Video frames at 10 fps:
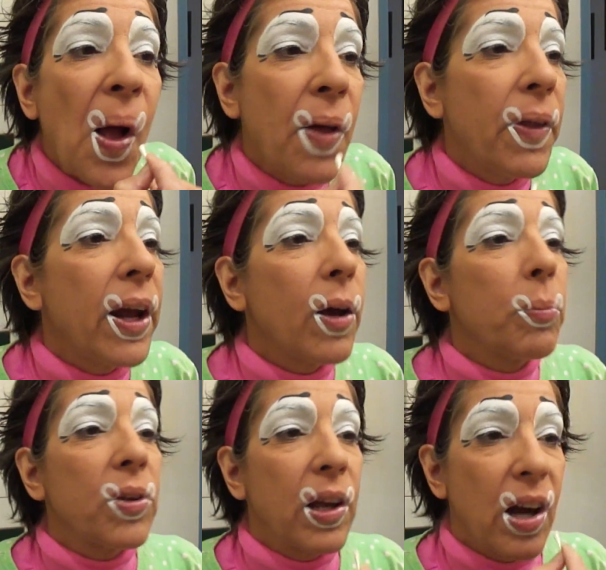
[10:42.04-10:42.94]
And that
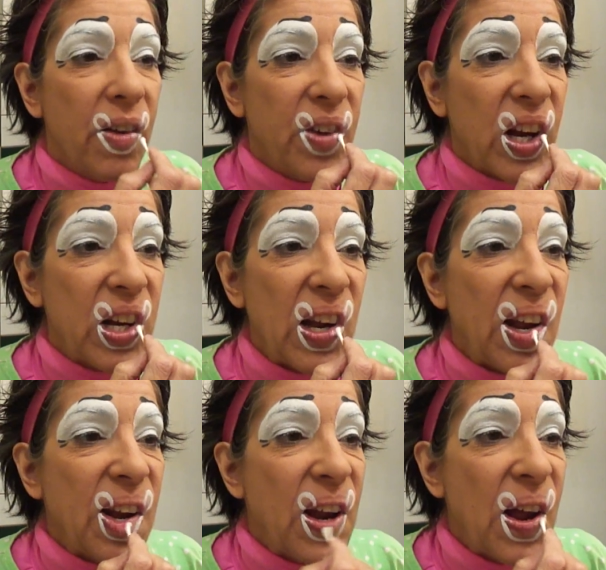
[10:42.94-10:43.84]
helps get off
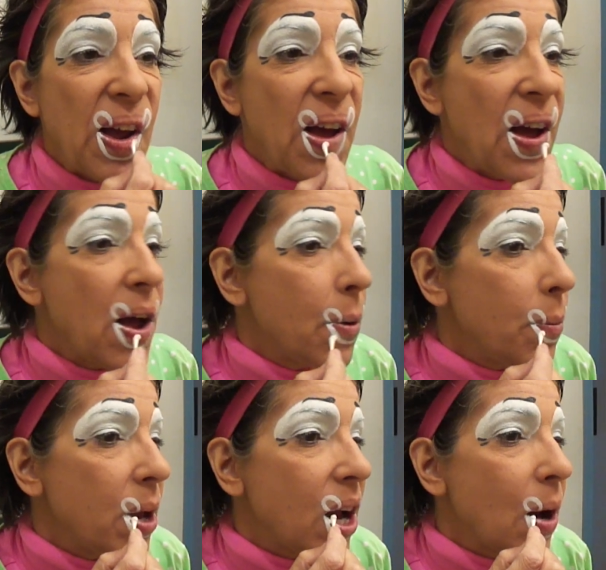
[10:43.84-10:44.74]
excess
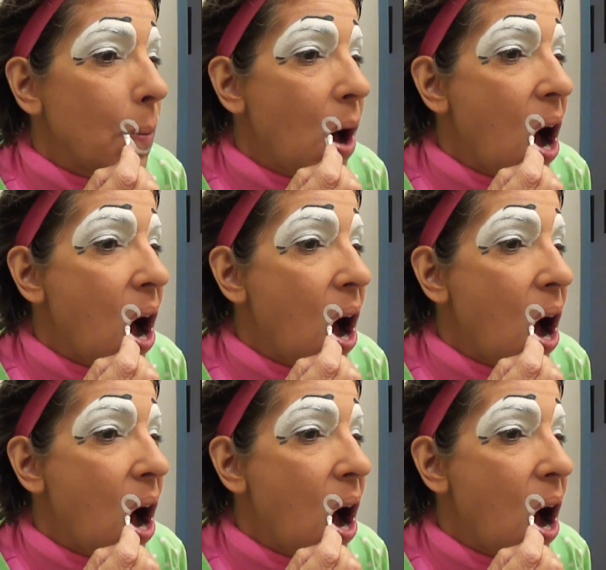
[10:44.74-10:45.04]
makeup.